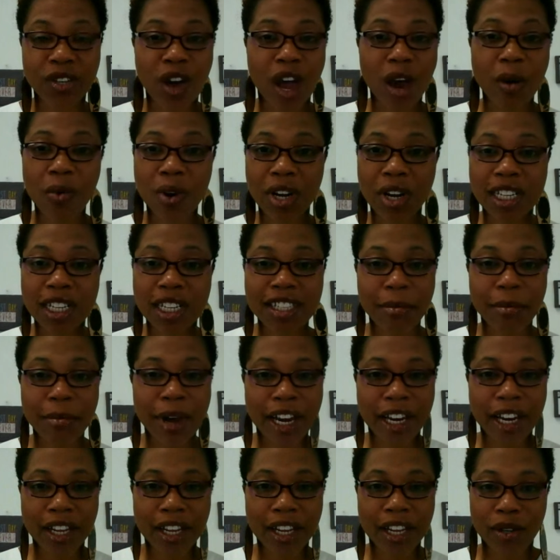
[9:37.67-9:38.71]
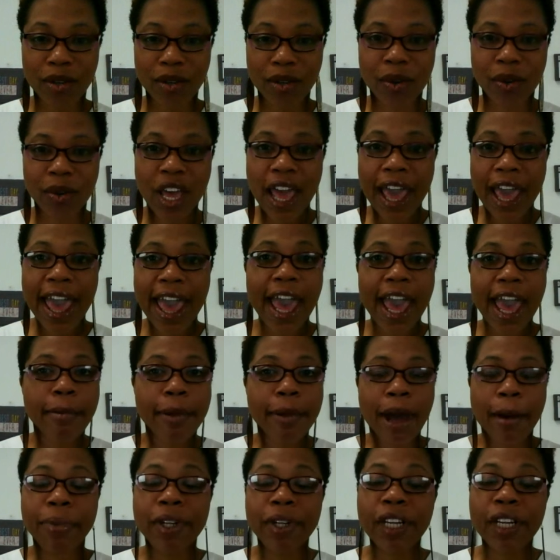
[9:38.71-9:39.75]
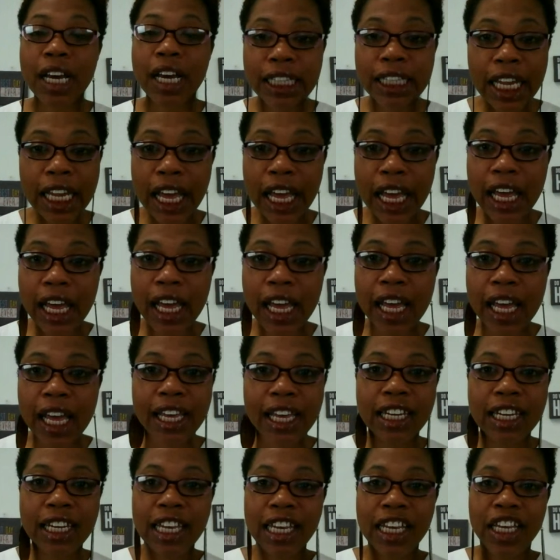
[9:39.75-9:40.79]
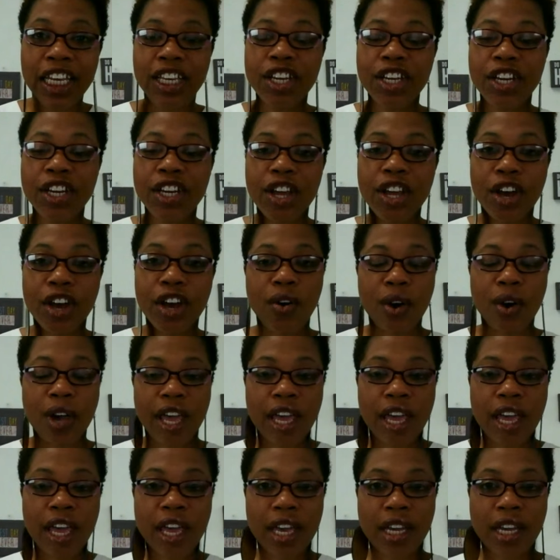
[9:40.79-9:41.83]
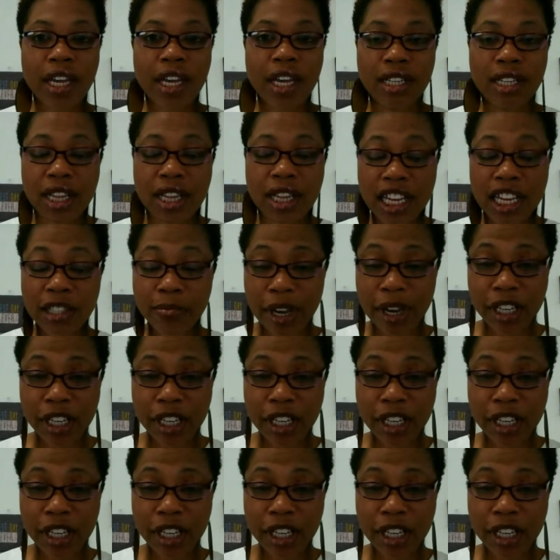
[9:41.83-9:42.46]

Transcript: So I wanted somebody who had my bloodline, and that's my